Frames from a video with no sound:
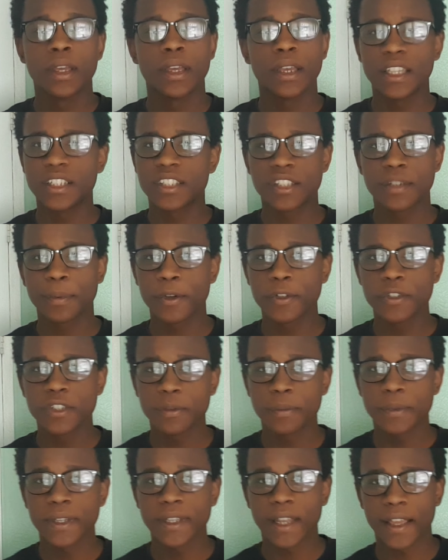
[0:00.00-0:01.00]
It's supposed to
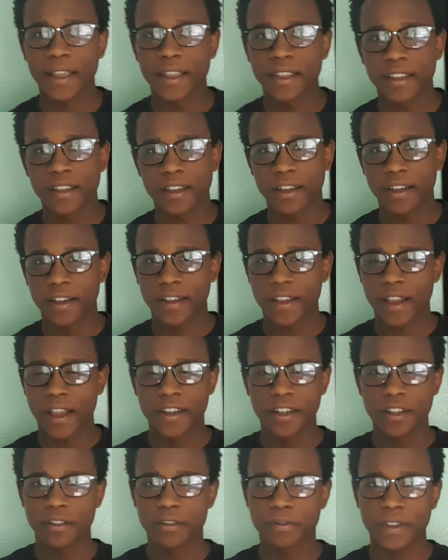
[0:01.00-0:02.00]
be like a
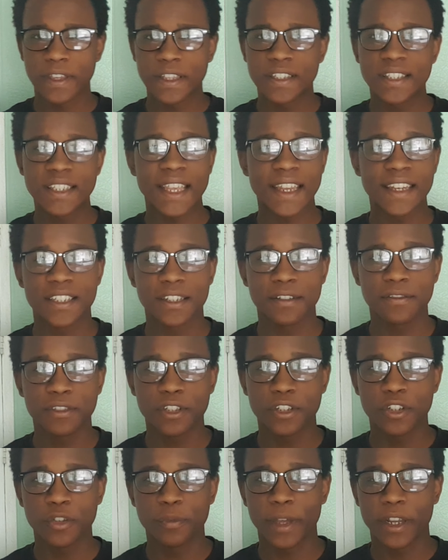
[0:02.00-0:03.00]
kind of incentive to
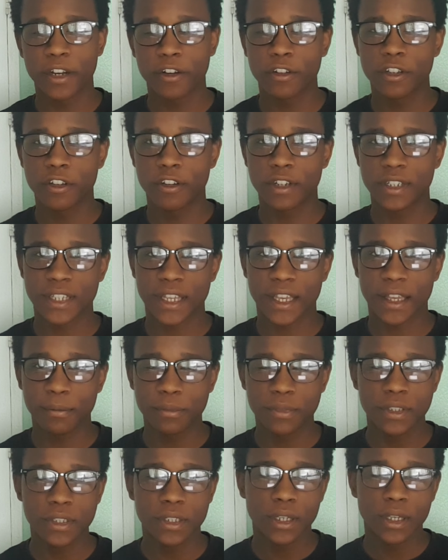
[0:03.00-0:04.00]
do better in your
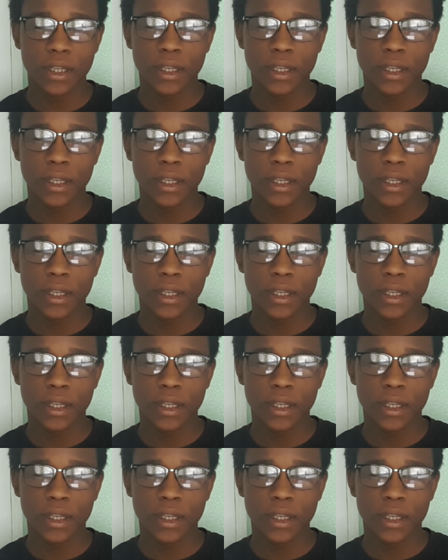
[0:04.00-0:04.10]
exams.